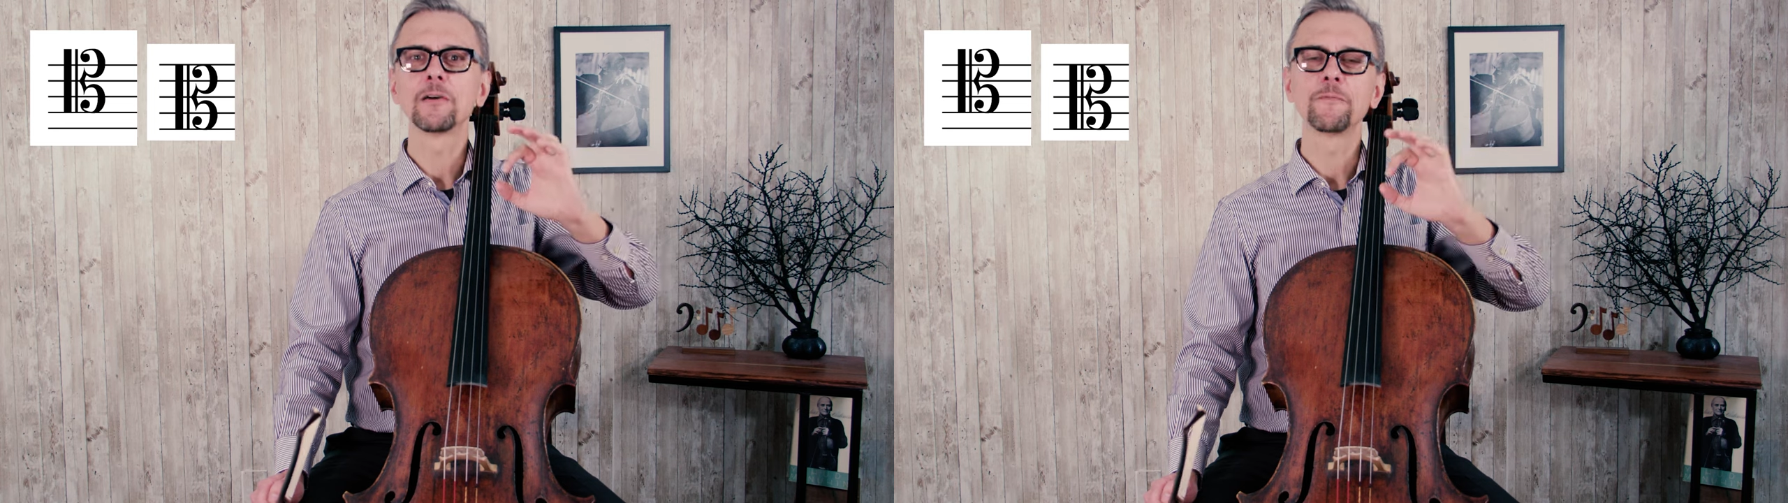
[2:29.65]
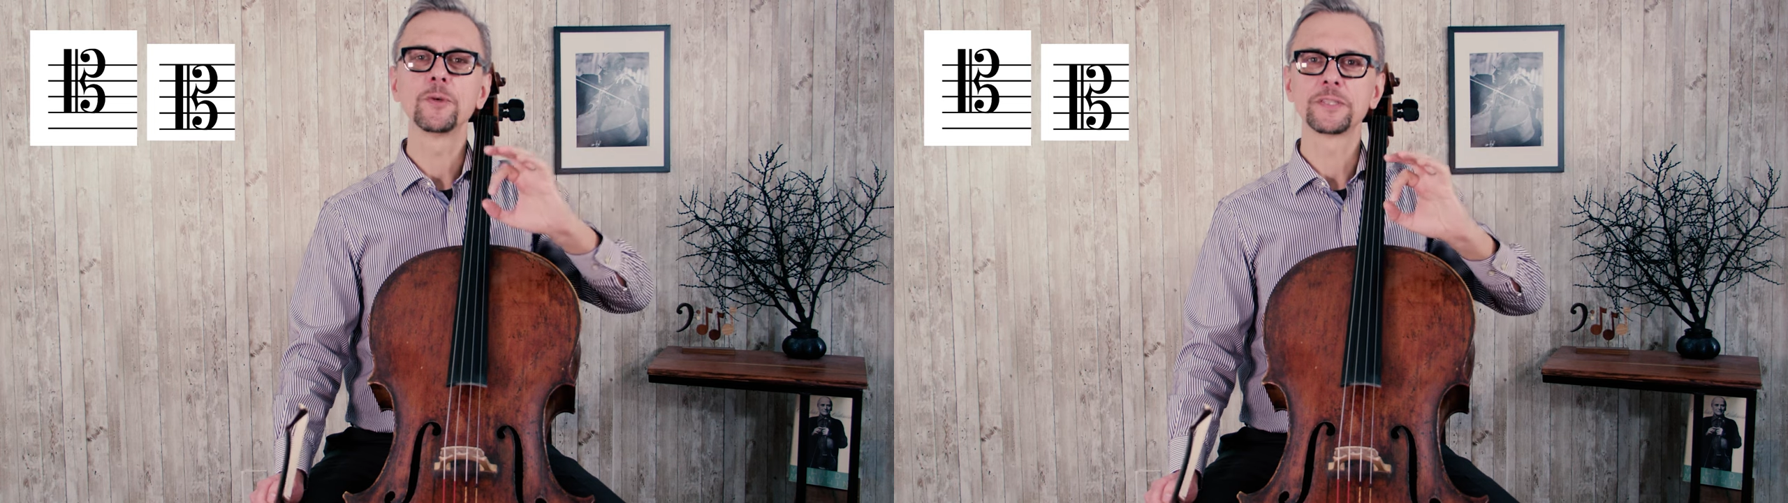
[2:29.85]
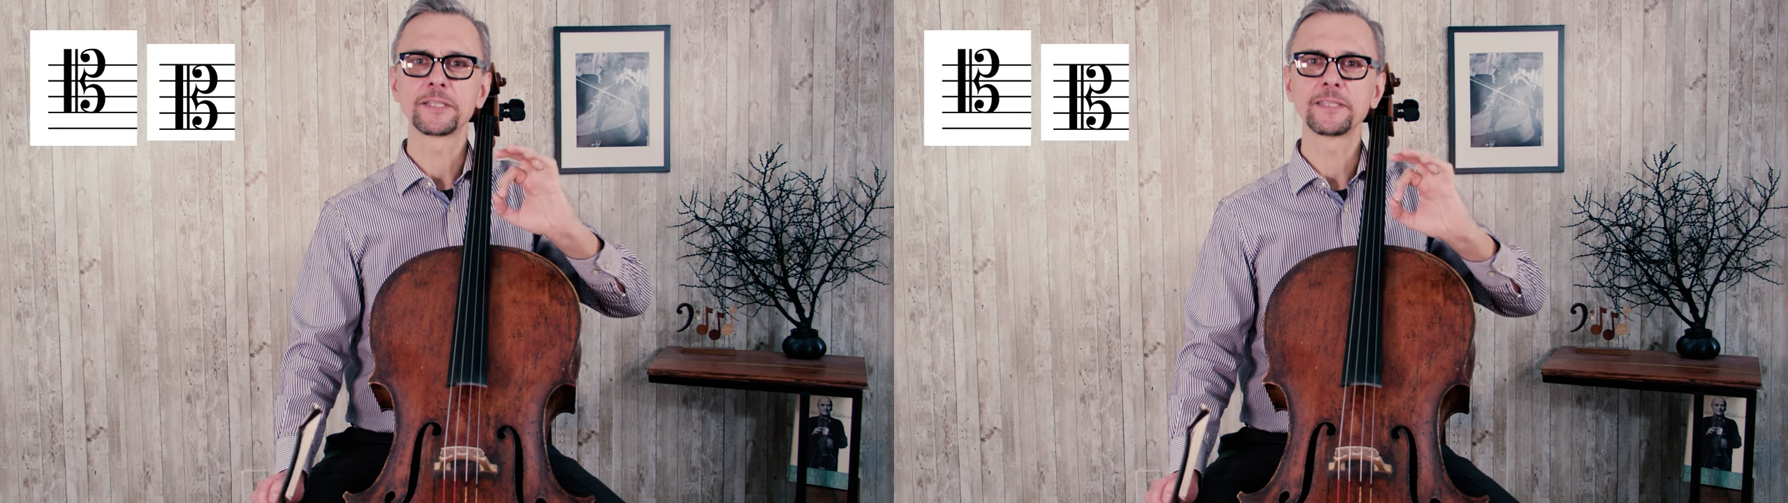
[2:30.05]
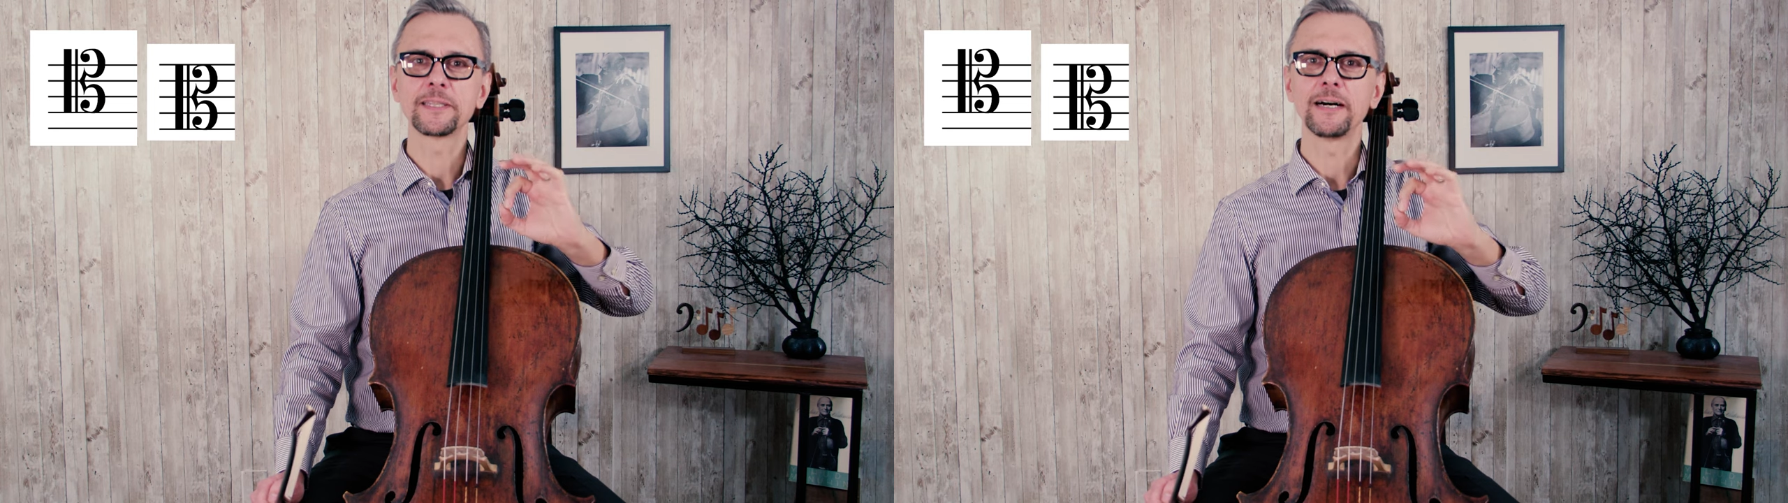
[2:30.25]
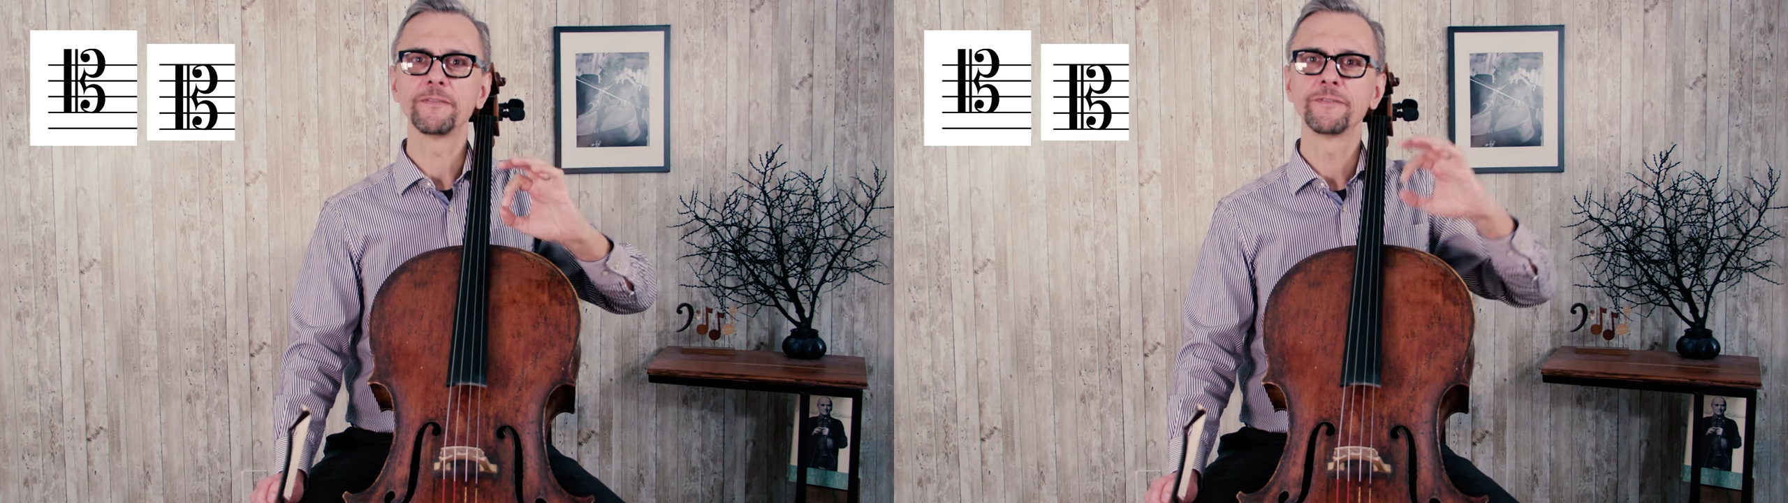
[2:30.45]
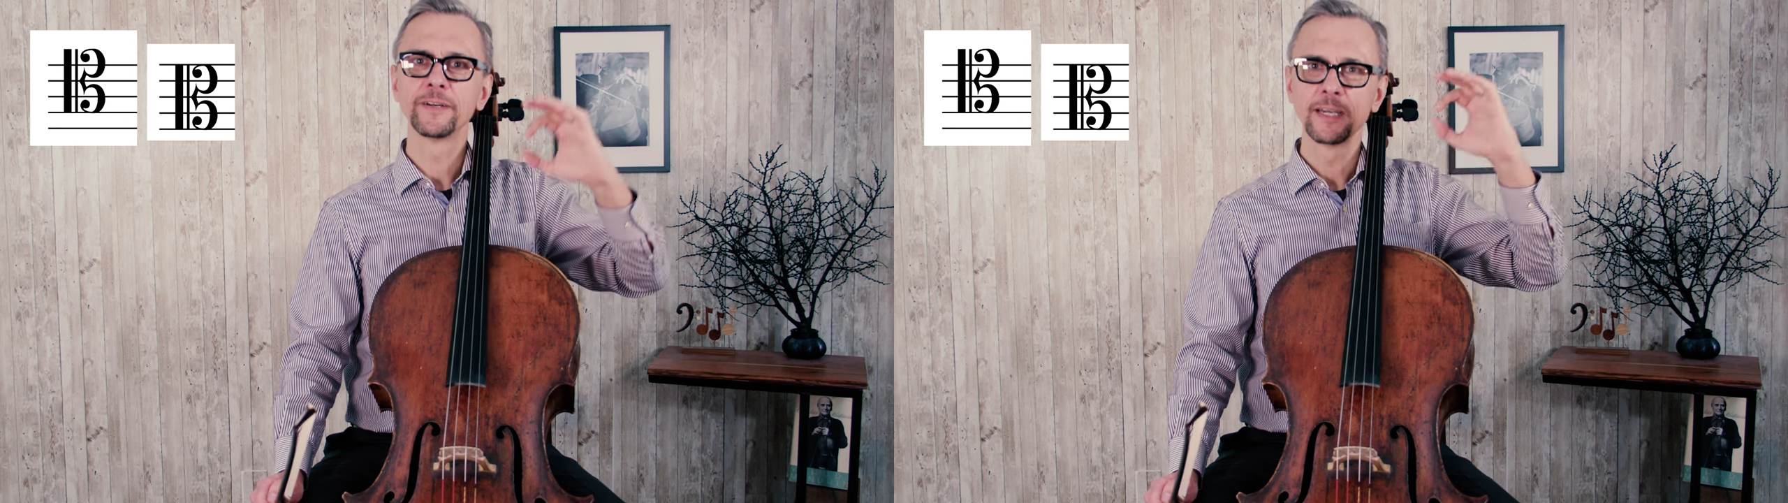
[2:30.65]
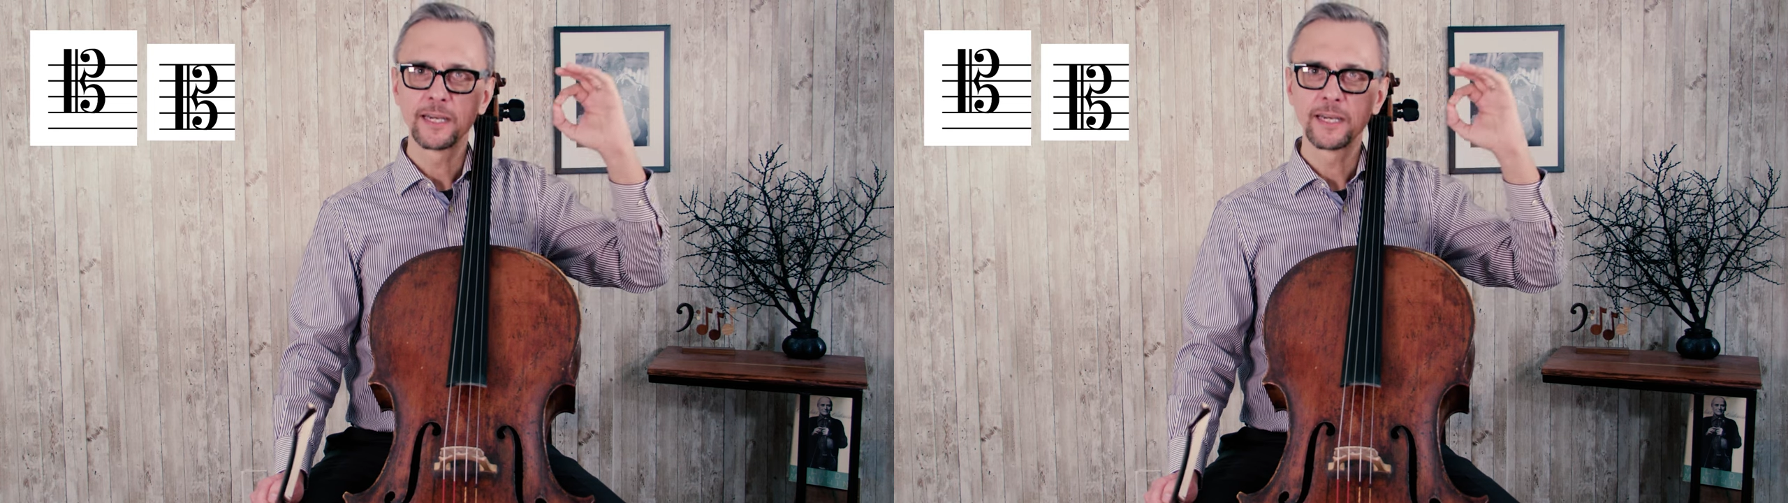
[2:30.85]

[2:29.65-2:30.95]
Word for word: of music stuff,